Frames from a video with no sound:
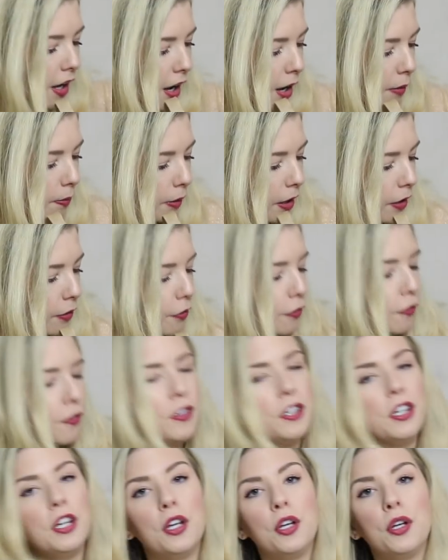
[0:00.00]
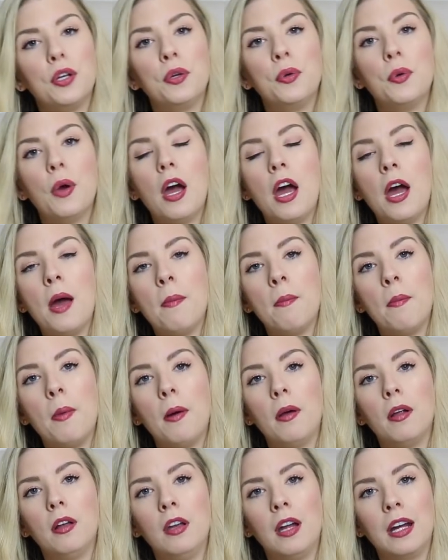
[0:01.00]
up a few
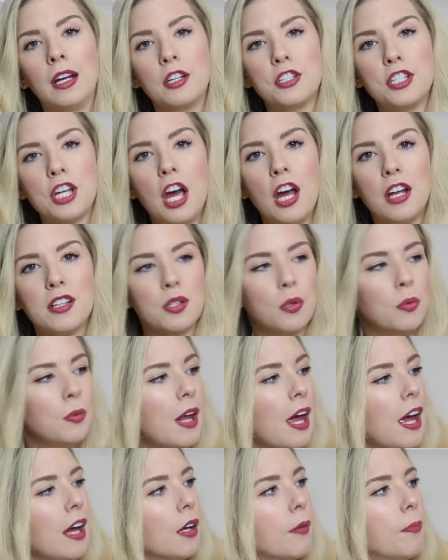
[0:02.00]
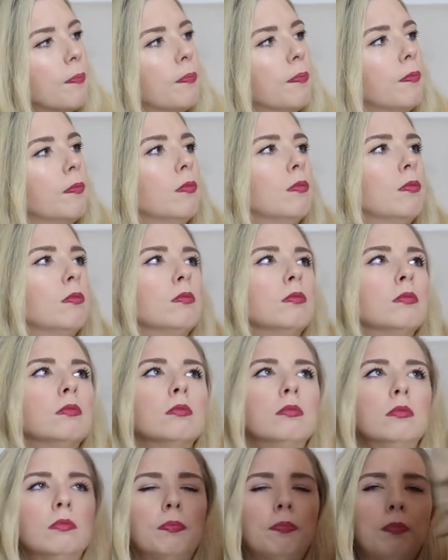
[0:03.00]
like turtleneck,
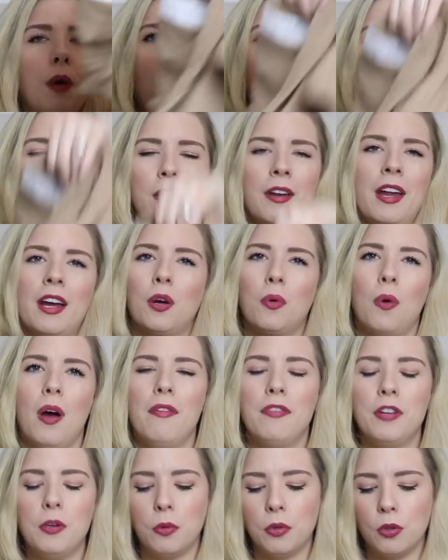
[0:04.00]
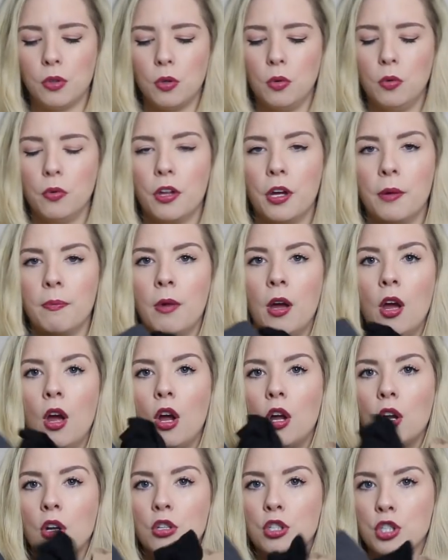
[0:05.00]
polo neck, whatever you want to call them,
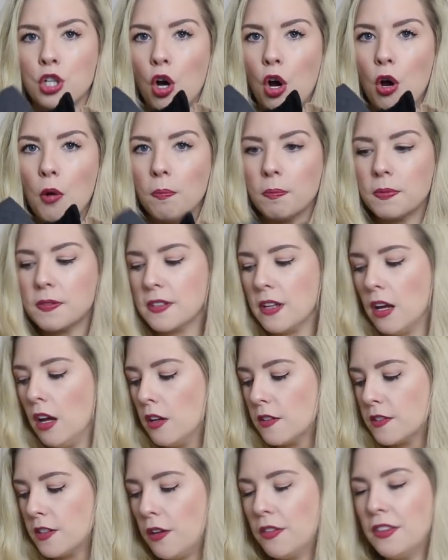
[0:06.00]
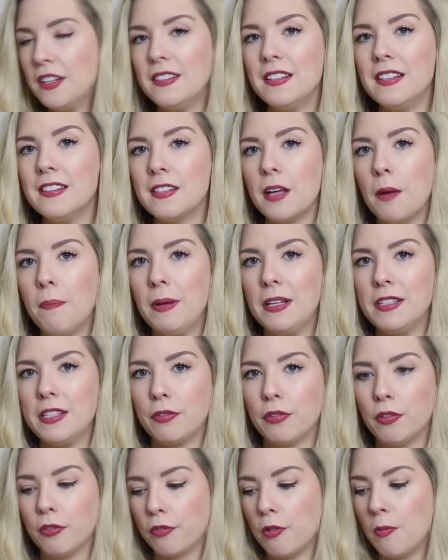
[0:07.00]
tops. So this is a bit
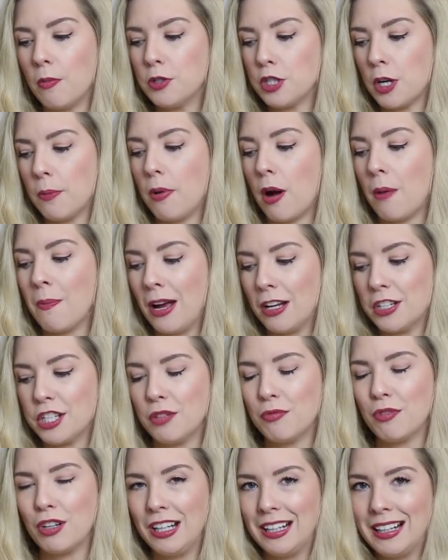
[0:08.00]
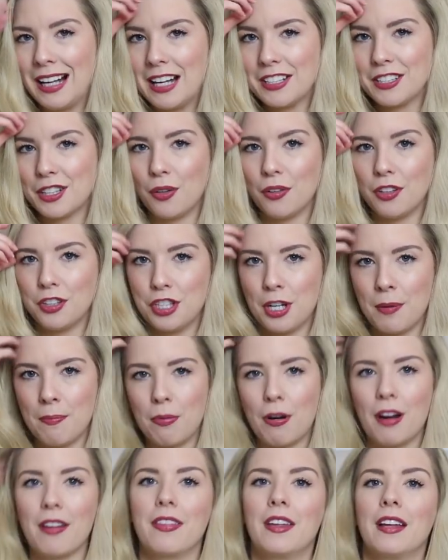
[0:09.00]
different from the jumper. I'm actually really glad I got the
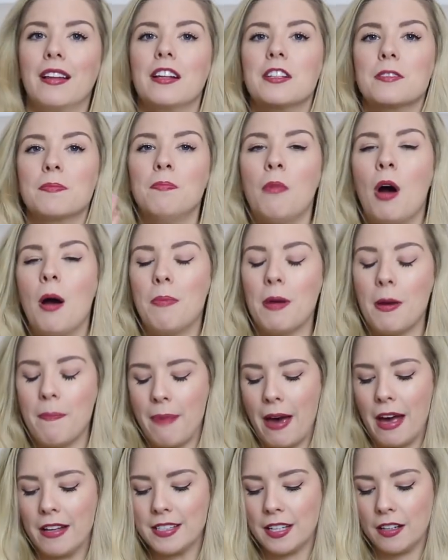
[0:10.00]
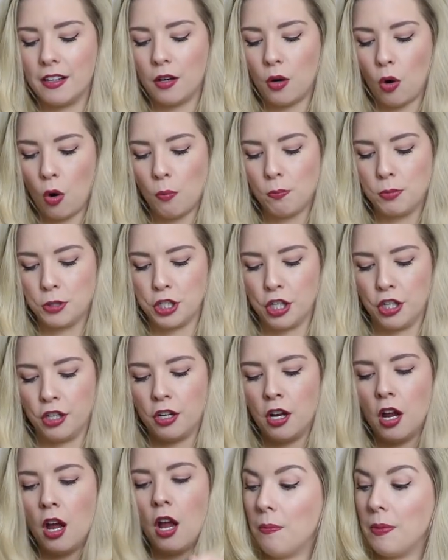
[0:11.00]
jumper. I think that might be a better
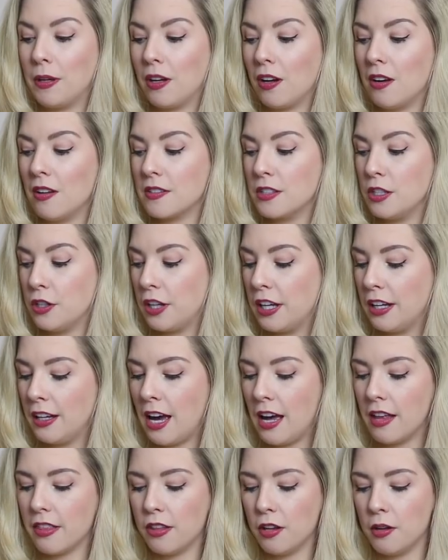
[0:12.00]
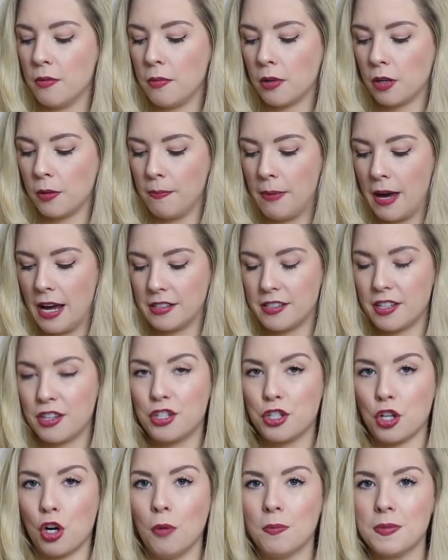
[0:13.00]
option, because looking at them compared to the
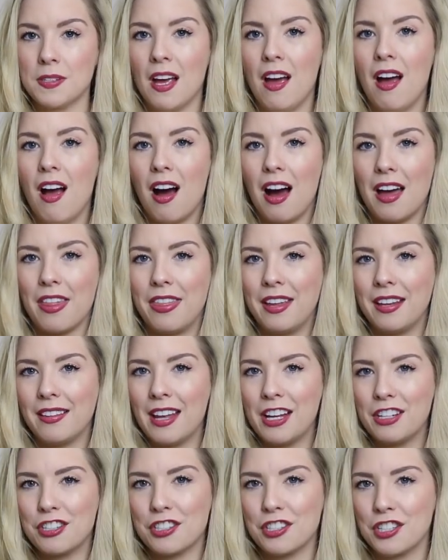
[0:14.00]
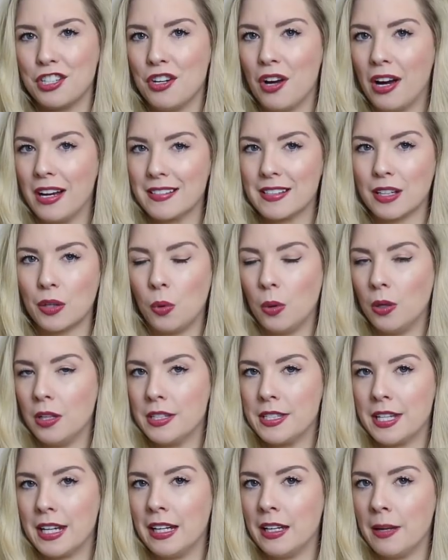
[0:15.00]
tops, I think they're just a nicer
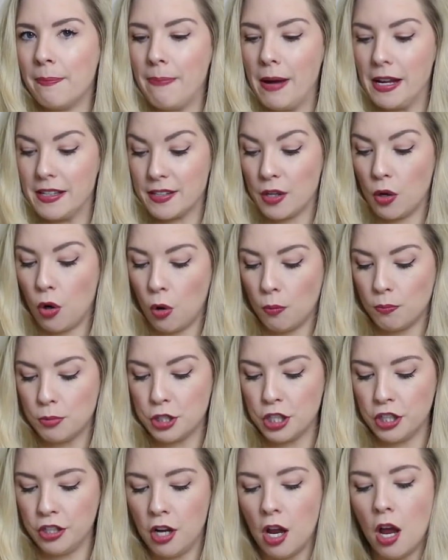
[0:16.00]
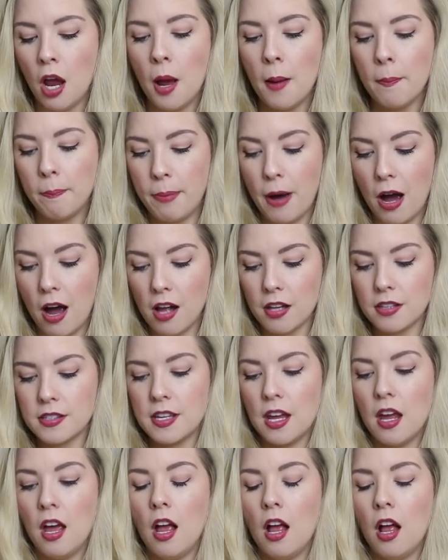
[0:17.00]
quality and a better option.
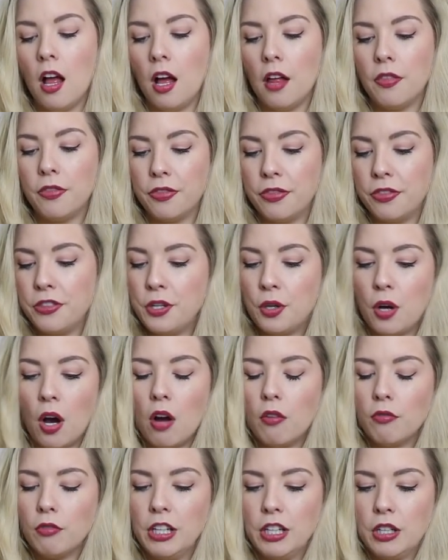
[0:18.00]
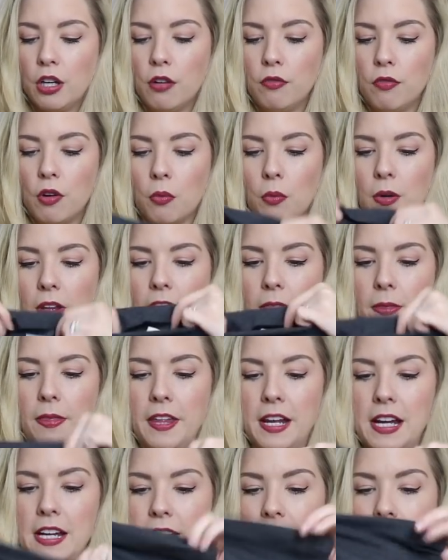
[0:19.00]
But you can't really go wrong with
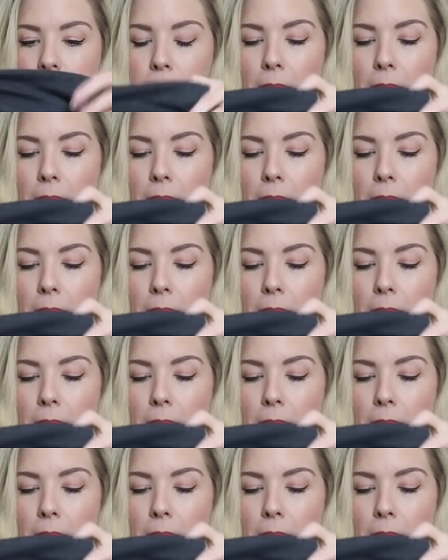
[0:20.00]
these as